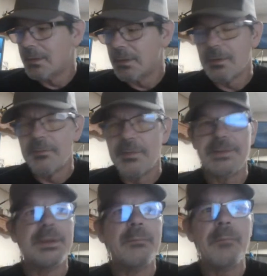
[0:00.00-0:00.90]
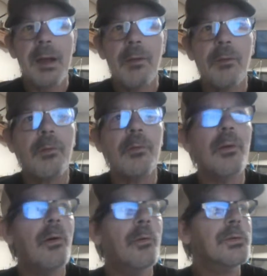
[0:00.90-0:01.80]
visiting my local
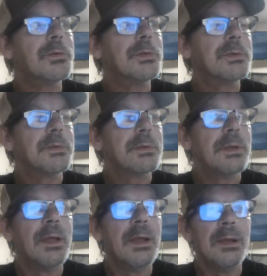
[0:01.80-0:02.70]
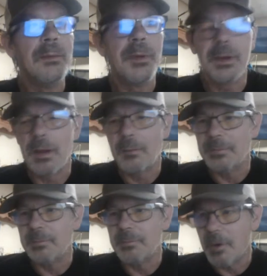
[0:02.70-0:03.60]
Lowe's and picking up some
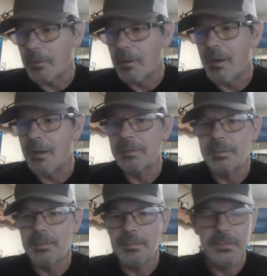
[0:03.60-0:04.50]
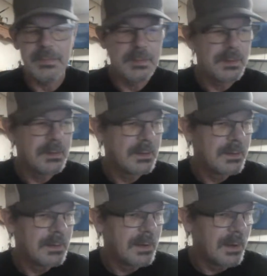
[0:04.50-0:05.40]
hardware cloth.
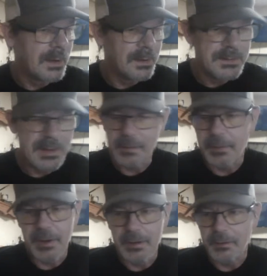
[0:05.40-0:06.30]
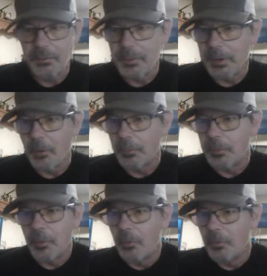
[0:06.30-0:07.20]
And it's not going to be anything with big
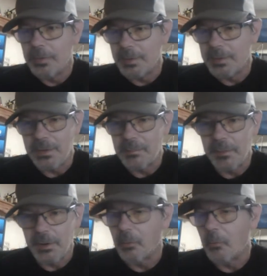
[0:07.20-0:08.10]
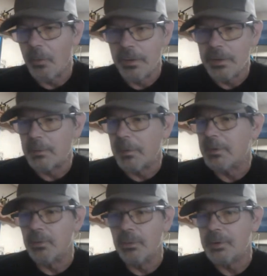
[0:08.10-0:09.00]
open holes, and it's going to be like a 1 inch by
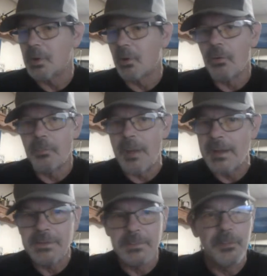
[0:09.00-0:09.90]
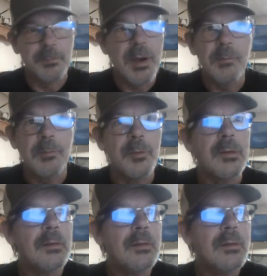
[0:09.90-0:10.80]
2 inch hole maximum, probably.
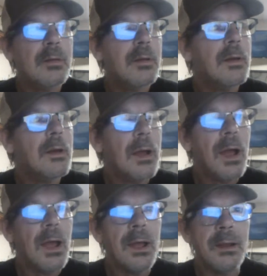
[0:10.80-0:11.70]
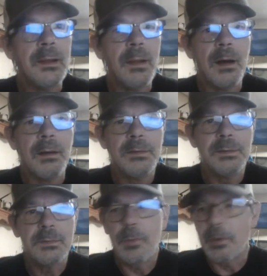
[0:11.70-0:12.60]
And
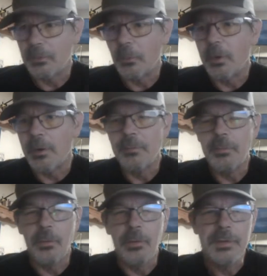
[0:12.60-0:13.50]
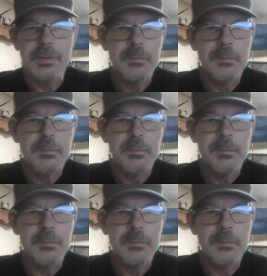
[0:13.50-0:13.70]
welded wire, of course.